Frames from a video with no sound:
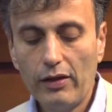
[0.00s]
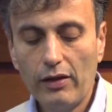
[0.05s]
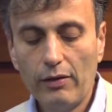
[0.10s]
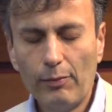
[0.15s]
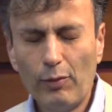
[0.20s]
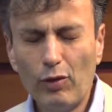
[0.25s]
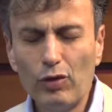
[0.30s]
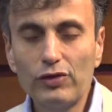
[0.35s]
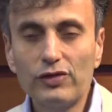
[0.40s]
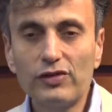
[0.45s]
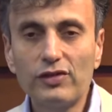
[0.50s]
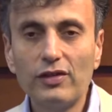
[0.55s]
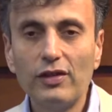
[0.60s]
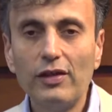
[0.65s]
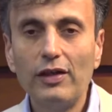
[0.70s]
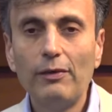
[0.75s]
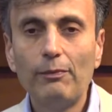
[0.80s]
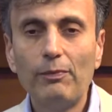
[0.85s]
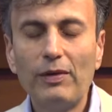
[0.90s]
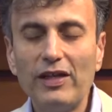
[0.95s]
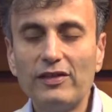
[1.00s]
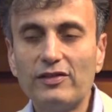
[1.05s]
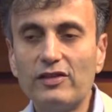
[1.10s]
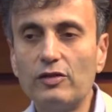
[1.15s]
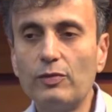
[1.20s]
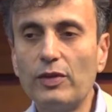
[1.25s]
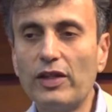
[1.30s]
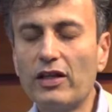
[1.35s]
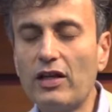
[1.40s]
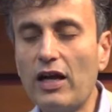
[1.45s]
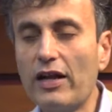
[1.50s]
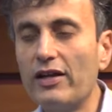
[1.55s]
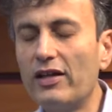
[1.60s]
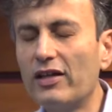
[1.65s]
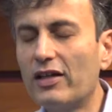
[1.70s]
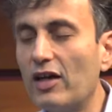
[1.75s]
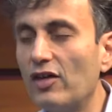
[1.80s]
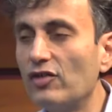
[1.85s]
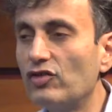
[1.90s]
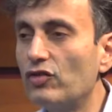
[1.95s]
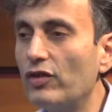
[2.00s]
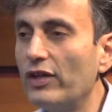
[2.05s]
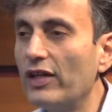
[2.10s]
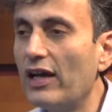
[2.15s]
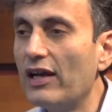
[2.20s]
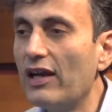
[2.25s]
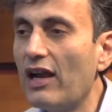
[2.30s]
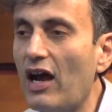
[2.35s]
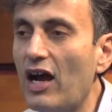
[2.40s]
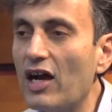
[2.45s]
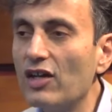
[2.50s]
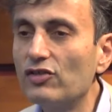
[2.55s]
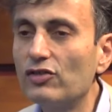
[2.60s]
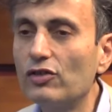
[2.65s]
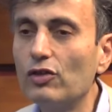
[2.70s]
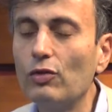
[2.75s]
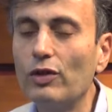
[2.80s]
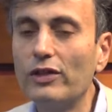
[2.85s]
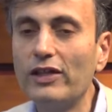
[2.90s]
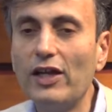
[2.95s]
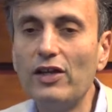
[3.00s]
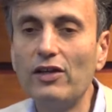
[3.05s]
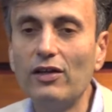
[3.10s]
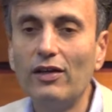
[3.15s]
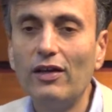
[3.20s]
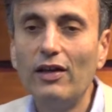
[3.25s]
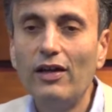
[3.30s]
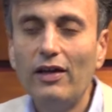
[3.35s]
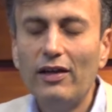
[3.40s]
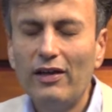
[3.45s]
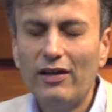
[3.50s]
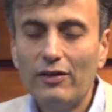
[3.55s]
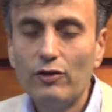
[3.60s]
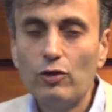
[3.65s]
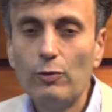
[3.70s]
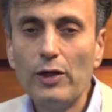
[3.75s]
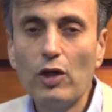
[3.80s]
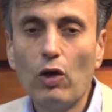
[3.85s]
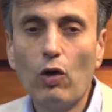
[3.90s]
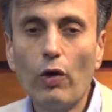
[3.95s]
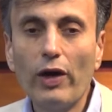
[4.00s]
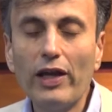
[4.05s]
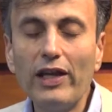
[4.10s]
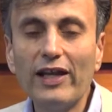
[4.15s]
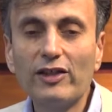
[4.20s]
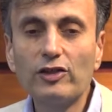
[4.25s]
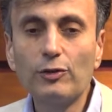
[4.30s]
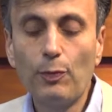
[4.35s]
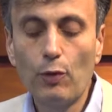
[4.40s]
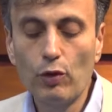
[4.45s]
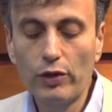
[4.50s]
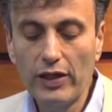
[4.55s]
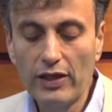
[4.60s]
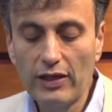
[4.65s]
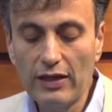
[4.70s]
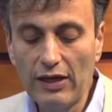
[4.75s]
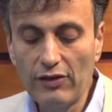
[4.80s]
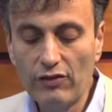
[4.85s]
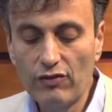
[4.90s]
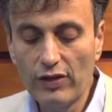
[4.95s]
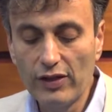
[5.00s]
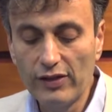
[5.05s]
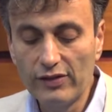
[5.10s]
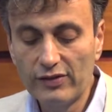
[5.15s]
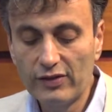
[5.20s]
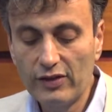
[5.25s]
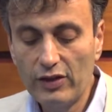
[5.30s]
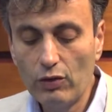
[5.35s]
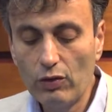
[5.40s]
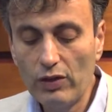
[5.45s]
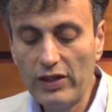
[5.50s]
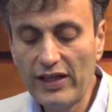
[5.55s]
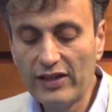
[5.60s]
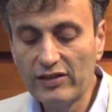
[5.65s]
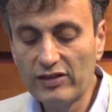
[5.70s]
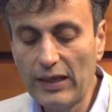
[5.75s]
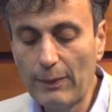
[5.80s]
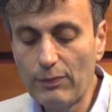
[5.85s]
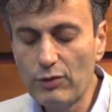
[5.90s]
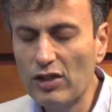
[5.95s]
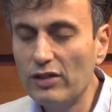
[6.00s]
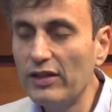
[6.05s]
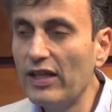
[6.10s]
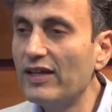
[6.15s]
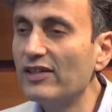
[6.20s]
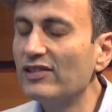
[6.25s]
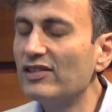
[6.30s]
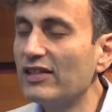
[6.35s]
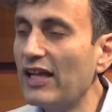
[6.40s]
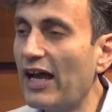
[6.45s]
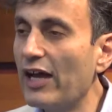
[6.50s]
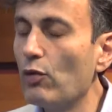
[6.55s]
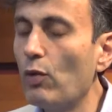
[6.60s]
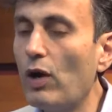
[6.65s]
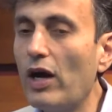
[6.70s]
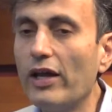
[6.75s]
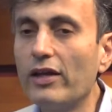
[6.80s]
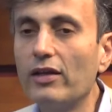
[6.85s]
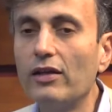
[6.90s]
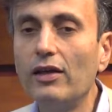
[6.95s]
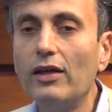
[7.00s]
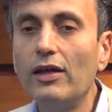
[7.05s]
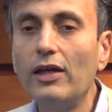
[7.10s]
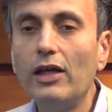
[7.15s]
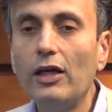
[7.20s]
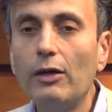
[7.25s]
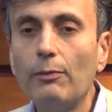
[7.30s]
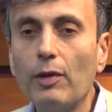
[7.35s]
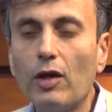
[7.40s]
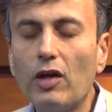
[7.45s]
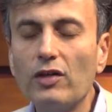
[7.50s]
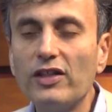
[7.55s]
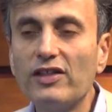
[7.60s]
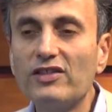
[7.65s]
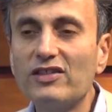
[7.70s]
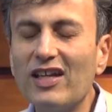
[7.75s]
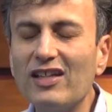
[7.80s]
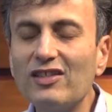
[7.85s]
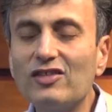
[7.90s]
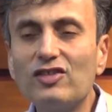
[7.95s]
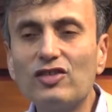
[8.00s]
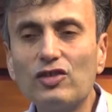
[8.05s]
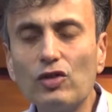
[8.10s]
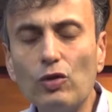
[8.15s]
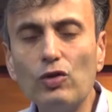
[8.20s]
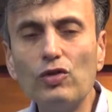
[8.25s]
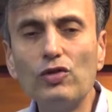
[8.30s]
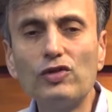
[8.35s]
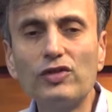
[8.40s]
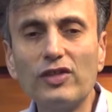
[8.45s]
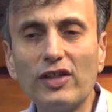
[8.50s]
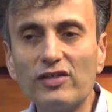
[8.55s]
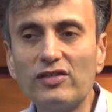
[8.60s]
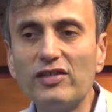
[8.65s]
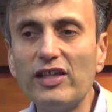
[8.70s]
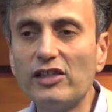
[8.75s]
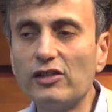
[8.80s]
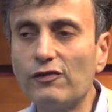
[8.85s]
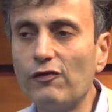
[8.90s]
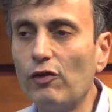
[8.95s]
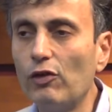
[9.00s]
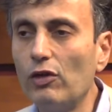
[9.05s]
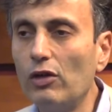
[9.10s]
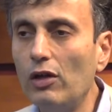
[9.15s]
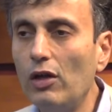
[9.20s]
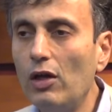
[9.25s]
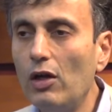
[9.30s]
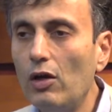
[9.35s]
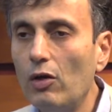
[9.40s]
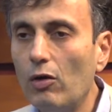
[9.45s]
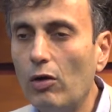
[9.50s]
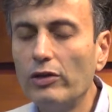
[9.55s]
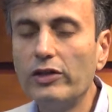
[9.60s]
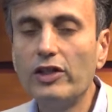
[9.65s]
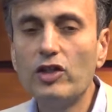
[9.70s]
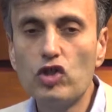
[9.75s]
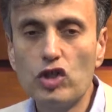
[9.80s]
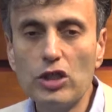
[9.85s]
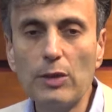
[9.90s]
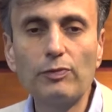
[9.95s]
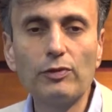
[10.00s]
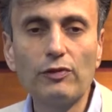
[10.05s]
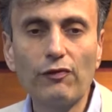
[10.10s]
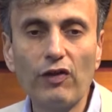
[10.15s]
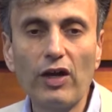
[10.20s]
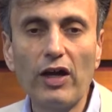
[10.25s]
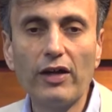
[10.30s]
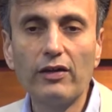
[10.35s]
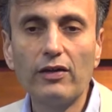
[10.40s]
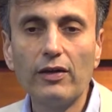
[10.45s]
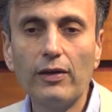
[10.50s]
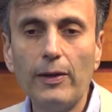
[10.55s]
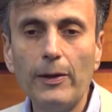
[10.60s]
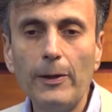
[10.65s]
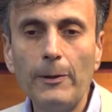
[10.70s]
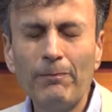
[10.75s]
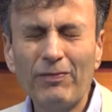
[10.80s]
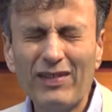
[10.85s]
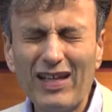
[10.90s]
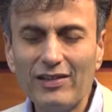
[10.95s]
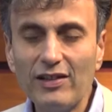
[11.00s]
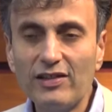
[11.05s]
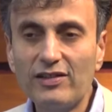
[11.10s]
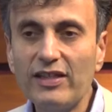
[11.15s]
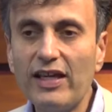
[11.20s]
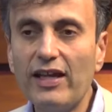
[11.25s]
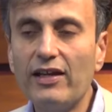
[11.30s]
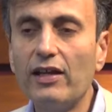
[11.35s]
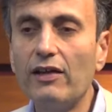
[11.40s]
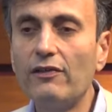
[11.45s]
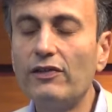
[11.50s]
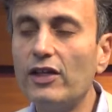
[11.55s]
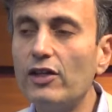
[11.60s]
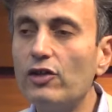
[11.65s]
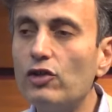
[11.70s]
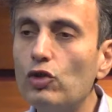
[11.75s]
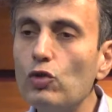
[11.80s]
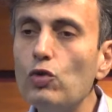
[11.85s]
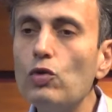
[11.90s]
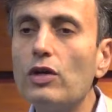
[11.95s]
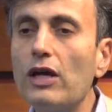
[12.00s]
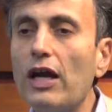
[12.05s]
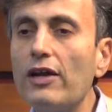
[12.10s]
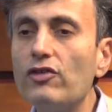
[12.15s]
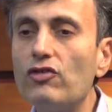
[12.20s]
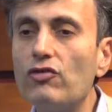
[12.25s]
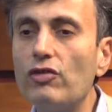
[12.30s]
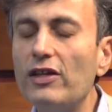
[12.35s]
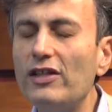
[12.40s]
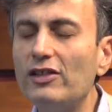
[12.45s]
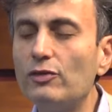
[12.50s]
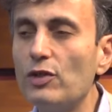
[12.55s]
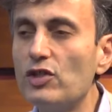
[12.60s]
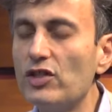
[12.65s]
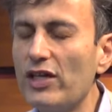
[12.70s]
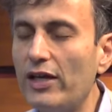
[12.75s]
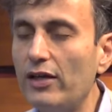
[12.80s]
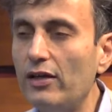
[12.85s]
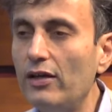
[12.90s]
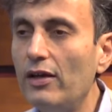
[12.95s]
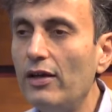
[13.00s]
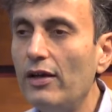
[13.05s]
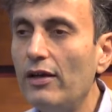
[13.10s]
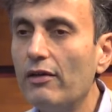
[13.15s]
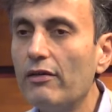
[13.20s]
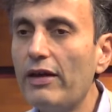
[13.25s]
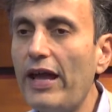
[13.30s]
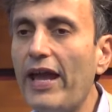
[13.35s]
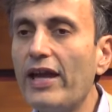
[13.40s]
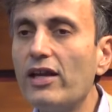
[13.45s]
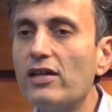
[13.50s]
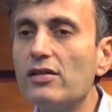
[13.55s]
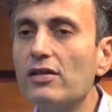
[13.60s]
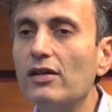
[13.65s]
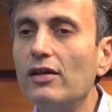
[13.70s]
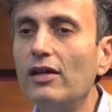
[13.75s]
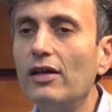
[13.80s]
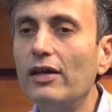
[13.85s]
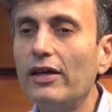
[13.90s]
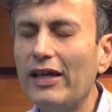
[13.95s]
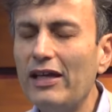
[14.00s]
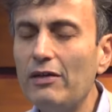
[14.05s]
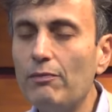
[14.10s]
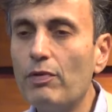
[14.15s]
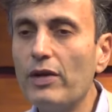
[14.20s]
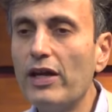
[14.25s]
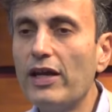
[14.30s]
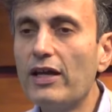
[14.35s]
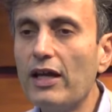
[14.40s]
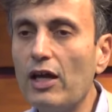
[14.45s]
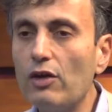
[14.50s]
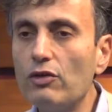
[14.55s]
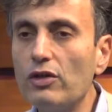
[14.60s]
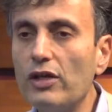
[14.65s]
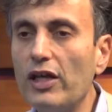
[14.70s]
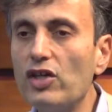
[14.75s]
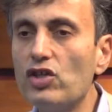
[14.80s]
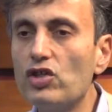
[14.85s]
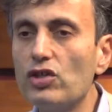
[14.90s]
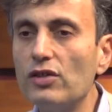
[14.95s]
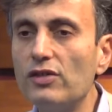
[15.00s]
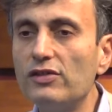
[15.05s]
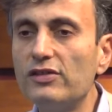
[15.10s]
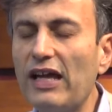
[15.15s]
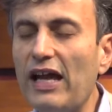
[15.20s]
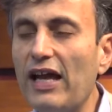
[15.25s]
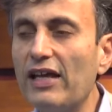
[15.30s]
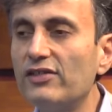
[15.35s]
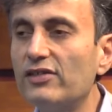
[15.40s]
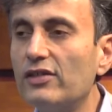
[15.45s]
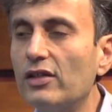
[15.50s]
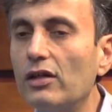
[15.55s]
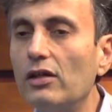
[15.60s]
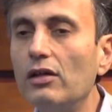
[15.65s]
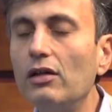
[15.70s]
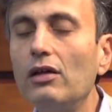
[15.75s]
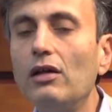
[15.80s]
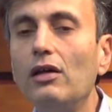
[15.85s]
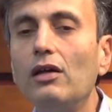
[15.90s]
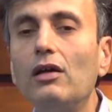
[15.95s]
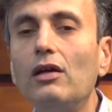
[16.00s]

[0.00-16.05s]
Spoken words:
Most places where the current accounts today are large, though, tend to be oil exporting countries. The only exception there is Taiwan, because it's done so successful on the chips front. As I said, if there are two countries which I ranked in breakout nations as the